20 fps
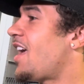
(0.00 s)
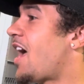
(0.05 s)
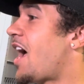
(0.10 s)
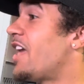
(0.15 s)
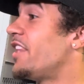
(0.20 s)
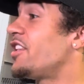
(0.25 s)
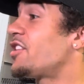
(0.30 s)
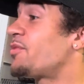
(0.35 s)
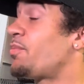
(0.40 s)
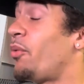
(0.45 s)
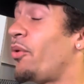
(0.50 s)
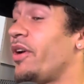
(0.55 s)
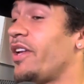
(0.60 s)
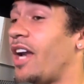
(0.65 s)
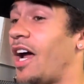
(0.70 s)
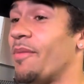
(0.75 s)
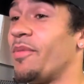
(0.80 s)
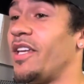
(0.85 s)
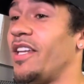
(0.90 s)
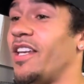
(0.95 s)
At this point,
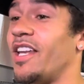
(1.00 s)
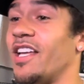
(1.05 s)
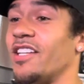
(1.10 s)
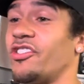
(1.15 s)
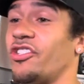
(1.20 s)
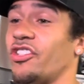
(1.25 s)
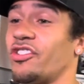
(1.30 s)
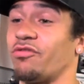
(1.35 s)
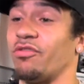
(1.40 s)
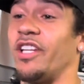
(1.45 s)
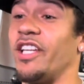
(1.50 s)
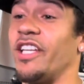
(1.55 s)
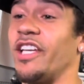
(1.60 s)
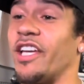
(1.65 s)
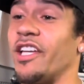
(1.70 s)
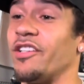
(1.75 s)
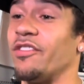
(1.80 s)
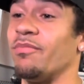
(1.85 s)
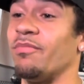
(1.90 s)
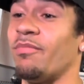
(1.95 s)
I mean, it's just really
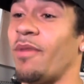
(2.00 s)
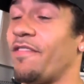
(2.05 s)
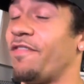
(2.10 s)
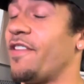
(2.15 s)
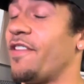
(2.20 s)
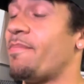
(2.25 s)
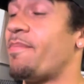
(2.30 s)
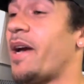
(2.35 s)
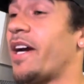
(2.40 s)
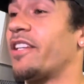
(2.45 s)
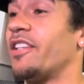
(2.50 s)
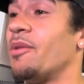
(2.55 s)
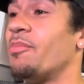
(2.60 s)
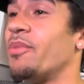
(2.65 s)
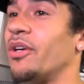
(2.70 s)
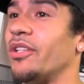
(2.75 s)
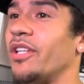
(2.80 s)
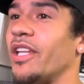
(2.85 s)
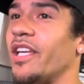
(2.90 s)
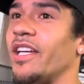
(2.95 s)
getting my feet back in the
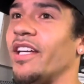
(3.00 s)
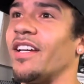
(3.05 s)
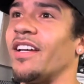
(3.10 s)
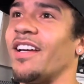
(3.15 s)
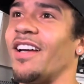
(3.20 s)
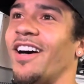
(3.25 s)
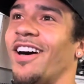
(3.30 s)
building,